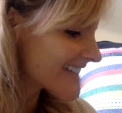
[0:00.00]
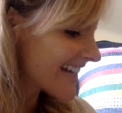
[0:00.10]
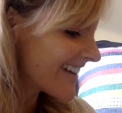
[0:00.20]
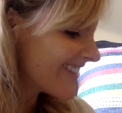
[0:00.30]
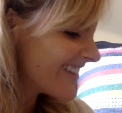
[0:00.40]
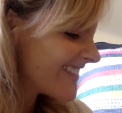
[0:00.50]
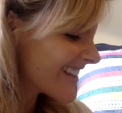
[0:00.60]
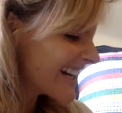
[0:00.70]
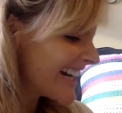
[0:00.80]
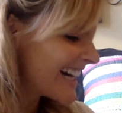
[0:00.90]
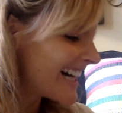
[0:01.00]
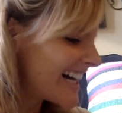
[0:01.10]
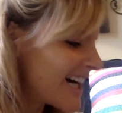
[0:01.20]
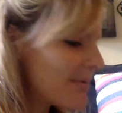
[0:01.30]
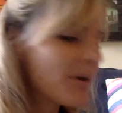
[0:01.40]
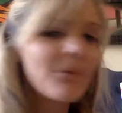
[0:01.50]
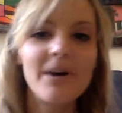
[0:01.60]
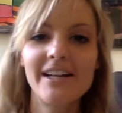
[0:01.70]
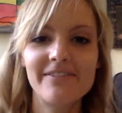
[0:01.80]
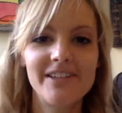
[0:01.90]
I can't remember.
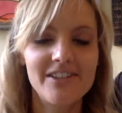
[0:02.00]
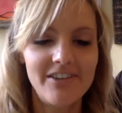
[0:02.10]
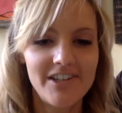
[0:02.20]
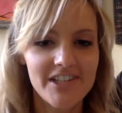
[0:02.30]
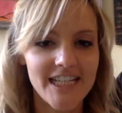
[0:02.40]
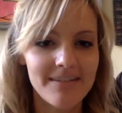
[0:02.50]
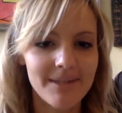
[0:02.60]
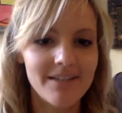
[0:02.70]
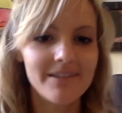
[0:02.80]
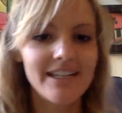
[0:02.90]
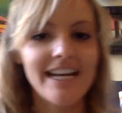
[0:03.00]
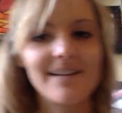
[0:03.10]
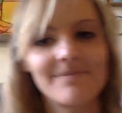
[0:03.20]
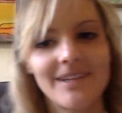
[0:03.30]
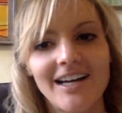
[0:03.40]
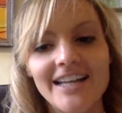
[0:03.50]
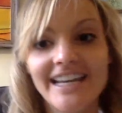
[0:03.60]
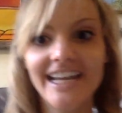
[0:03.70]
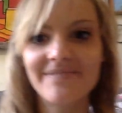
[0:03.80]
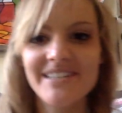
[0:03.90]
One of you, who shall be
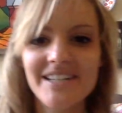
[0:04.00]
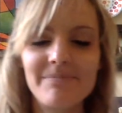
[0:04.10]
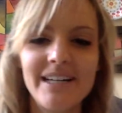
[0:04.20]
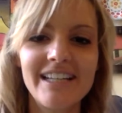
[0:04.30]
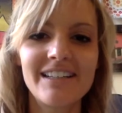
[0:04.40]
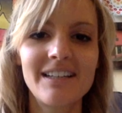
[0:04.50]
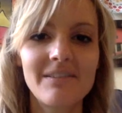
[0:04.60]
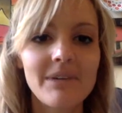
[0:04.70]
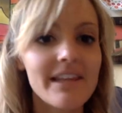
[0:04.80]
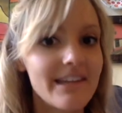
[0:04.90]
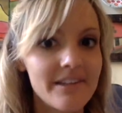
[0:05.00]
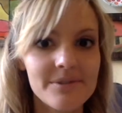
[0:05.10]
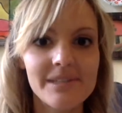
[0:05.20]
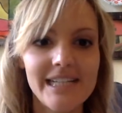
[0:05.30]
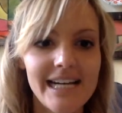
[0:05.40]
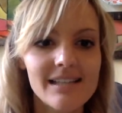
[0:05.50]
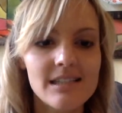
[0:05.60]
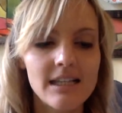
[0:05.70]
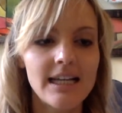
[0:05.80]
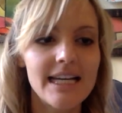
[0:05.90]
unnamed, but I thought this was an
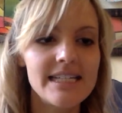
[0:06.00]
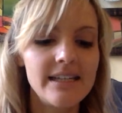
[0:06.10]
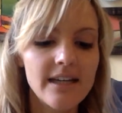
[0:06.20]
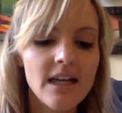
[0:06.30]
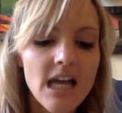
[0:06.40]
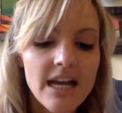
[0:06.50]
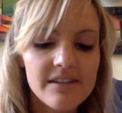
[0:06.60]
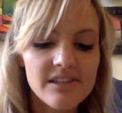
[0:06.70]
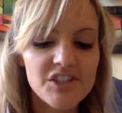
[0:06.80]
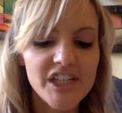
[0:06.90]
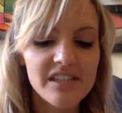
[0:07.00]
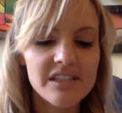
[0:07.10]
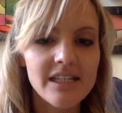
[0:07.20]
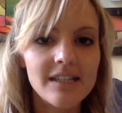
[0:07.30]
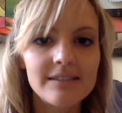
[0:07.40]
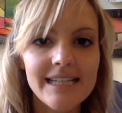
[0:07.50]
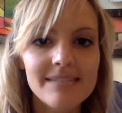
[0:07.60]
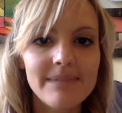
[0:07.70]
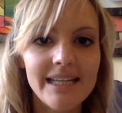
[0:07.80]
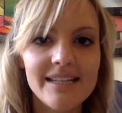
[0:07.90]
excellent idea, suggested let's
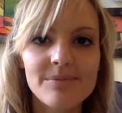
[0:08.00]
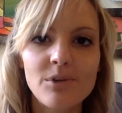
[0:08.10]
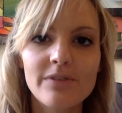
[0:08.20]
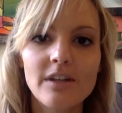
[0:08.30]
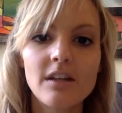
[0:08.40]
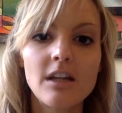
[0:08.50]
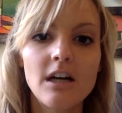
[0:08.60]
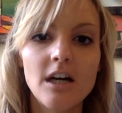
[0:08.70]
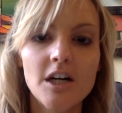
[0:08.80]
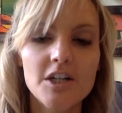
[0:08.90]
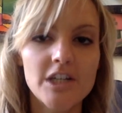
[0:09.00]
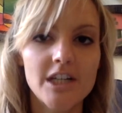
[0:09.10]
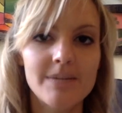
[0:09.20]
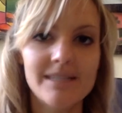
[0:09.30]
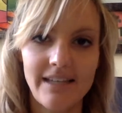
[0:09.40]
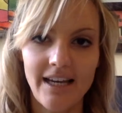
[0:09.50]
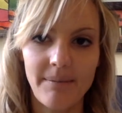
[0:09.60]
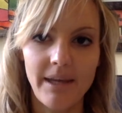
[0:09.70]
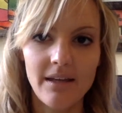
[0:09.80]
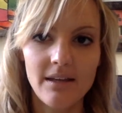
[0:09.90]
make this more of a long-term
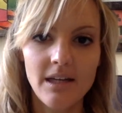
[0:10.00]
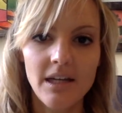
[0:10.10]
assignment.